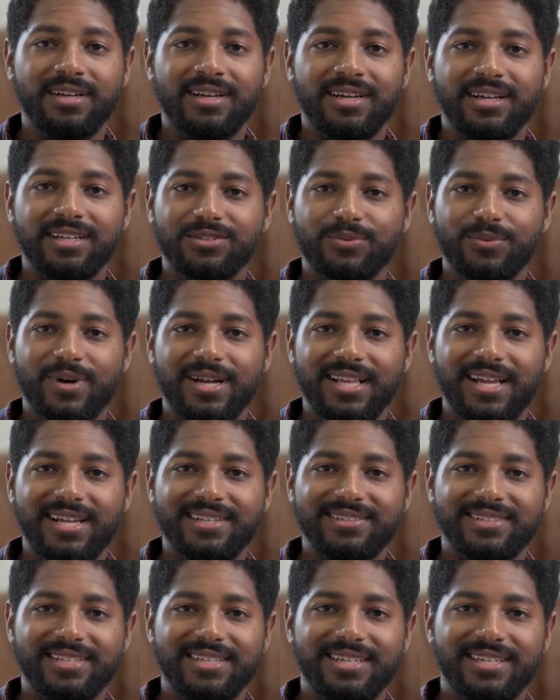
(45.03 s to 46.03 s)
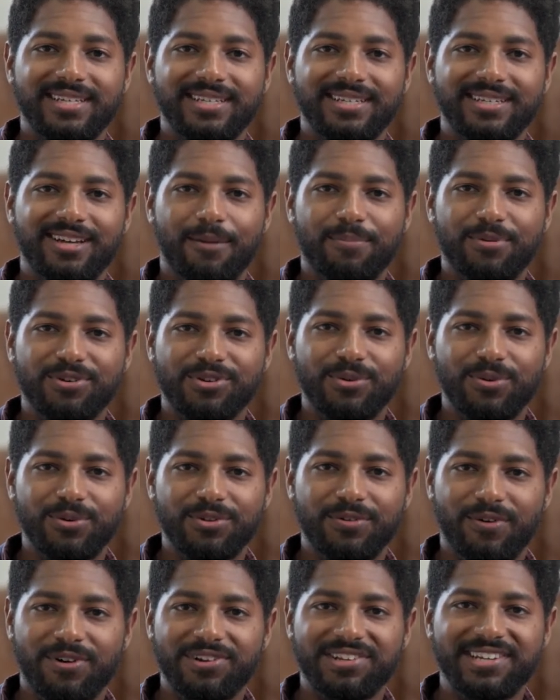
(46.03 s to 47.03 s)
as well as the upper school
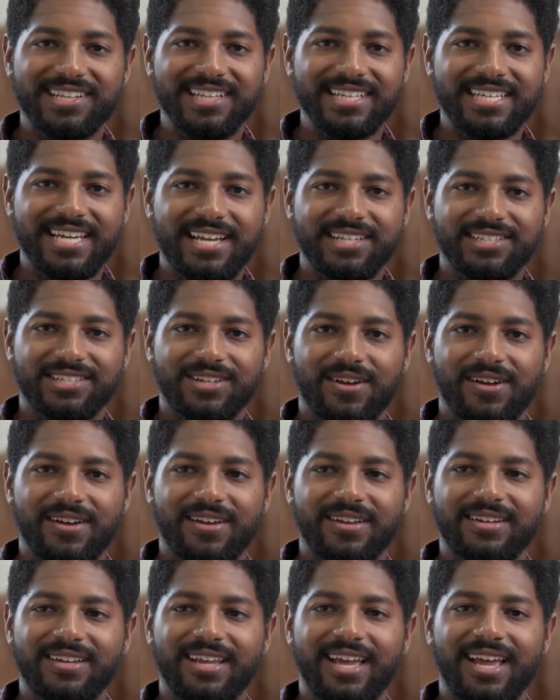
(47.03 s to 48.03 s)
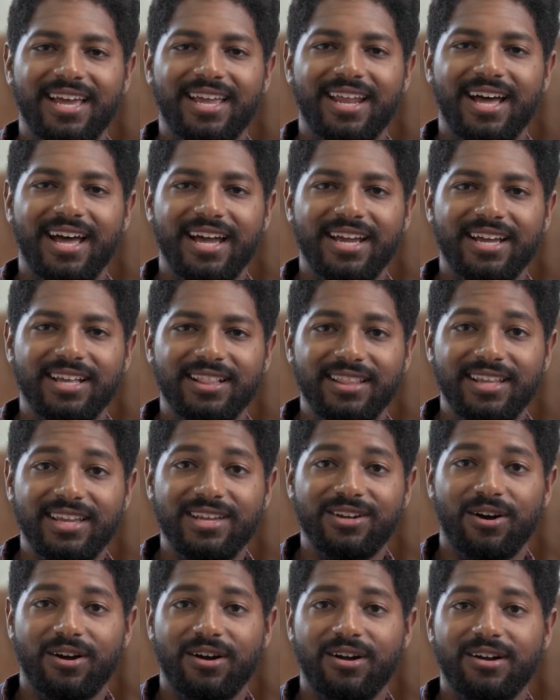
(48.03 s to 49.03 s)
diversity liaison, and I
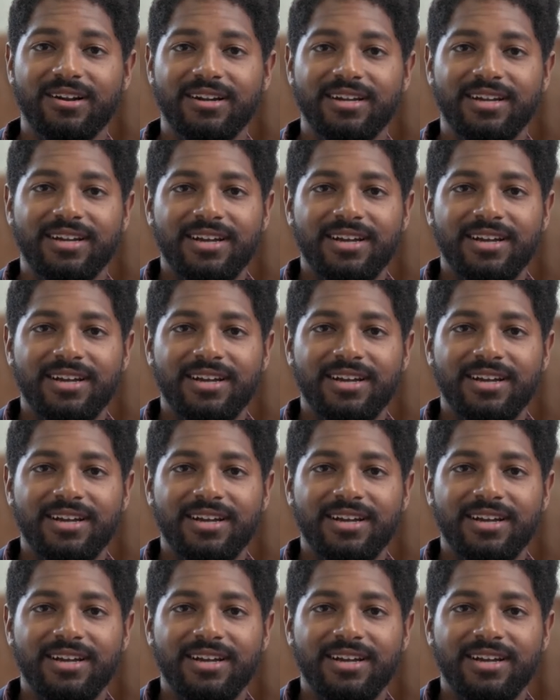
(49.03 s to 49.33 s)
lead our